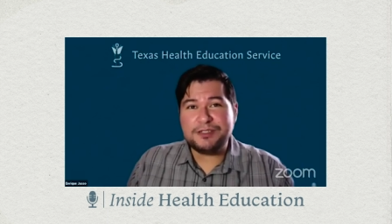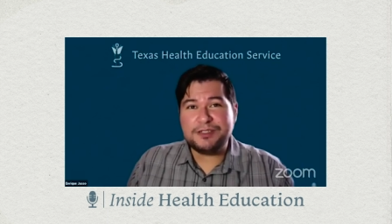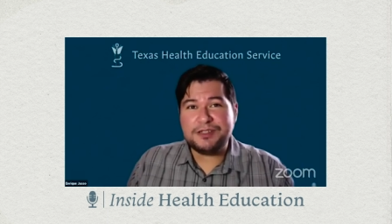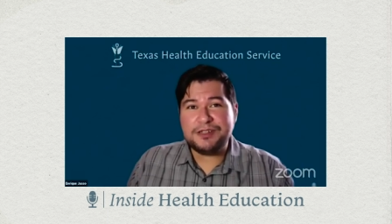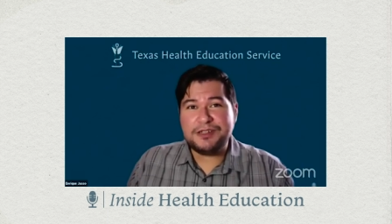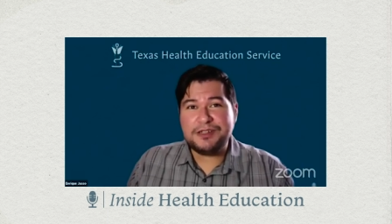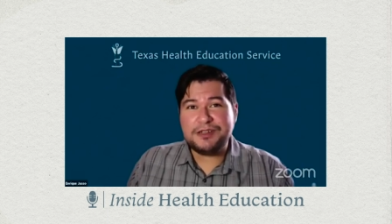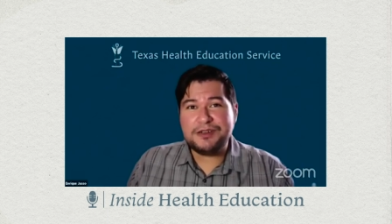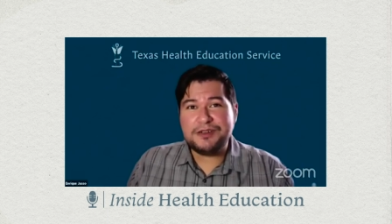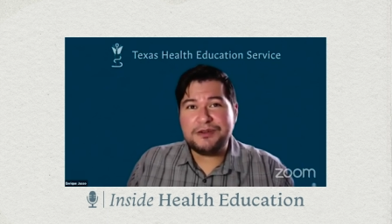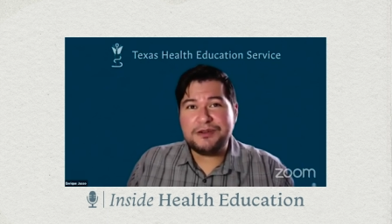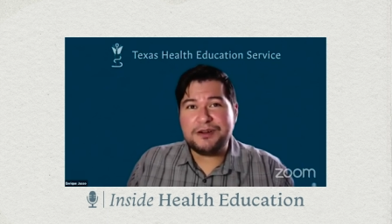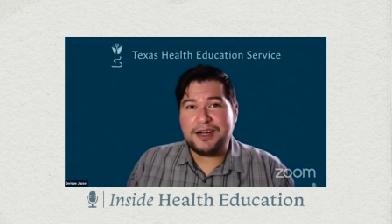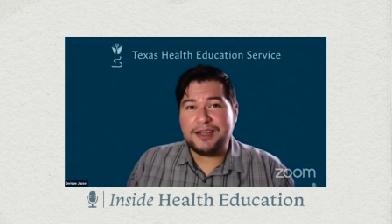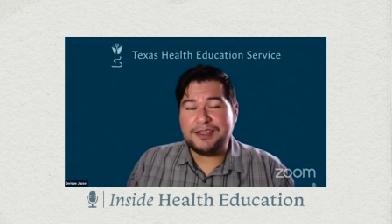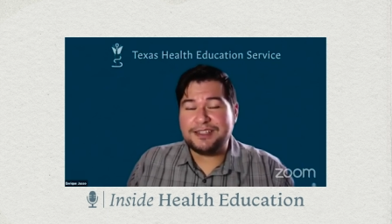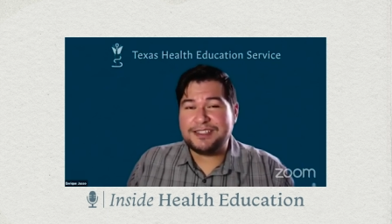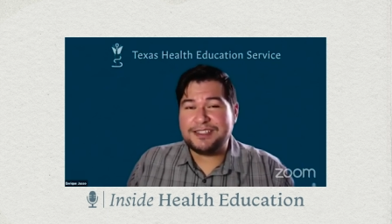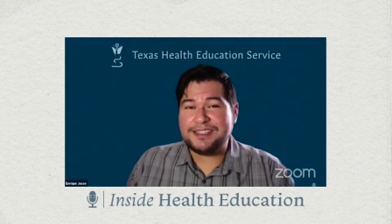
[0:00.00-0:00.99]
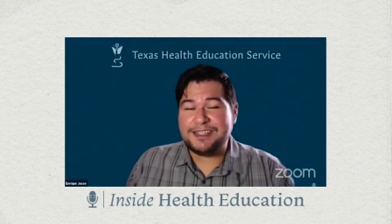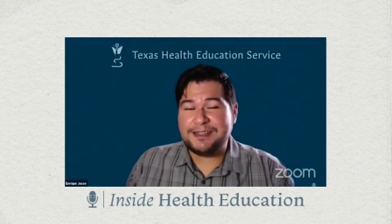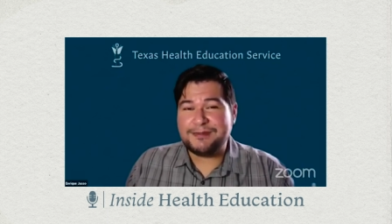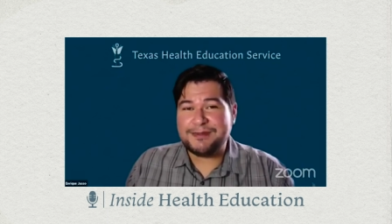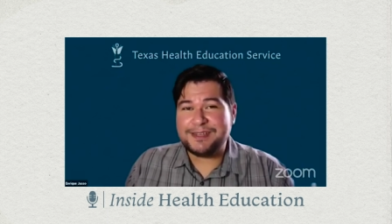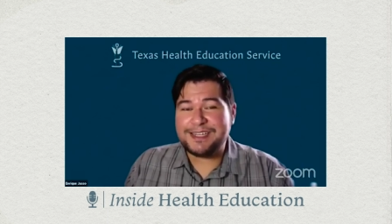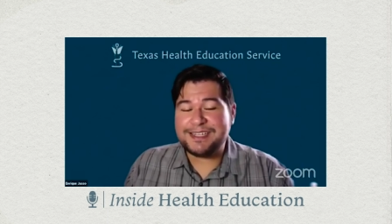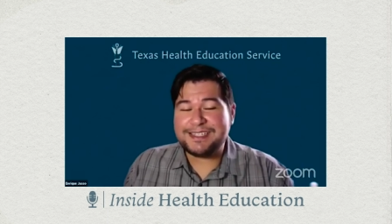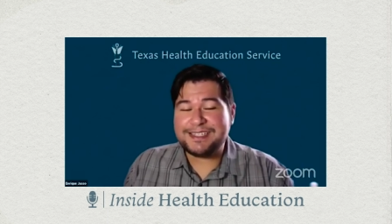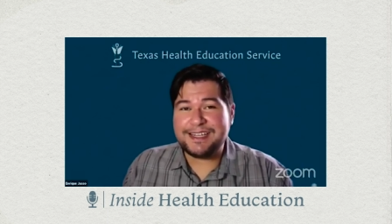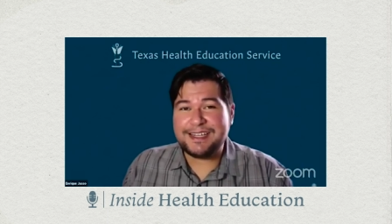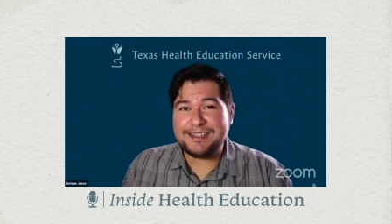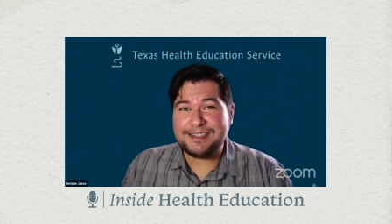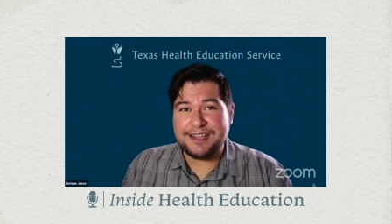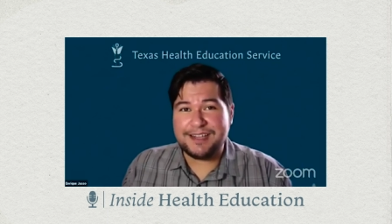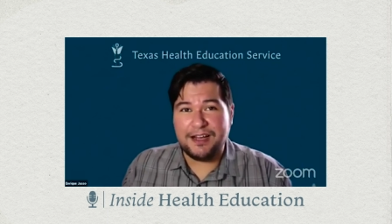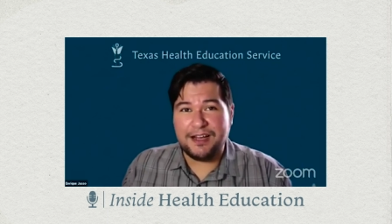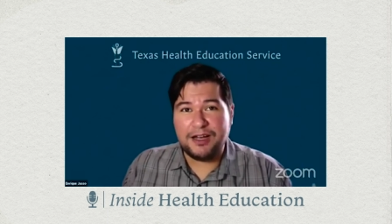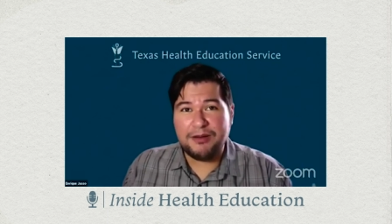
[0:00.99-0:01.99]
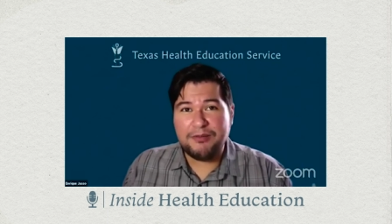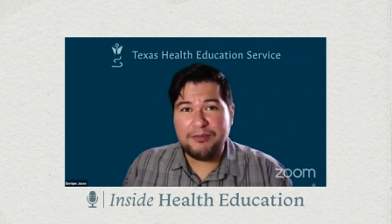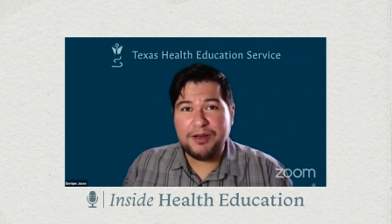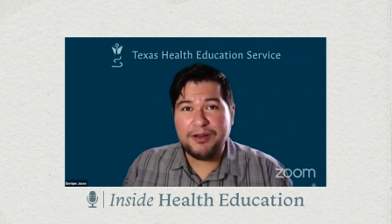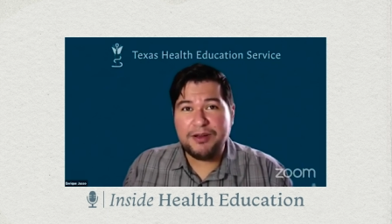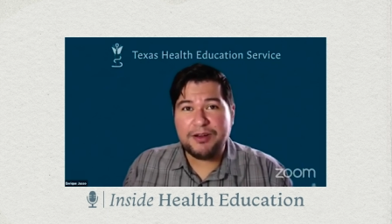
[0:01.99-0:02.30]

to you on the TMDSAS Hub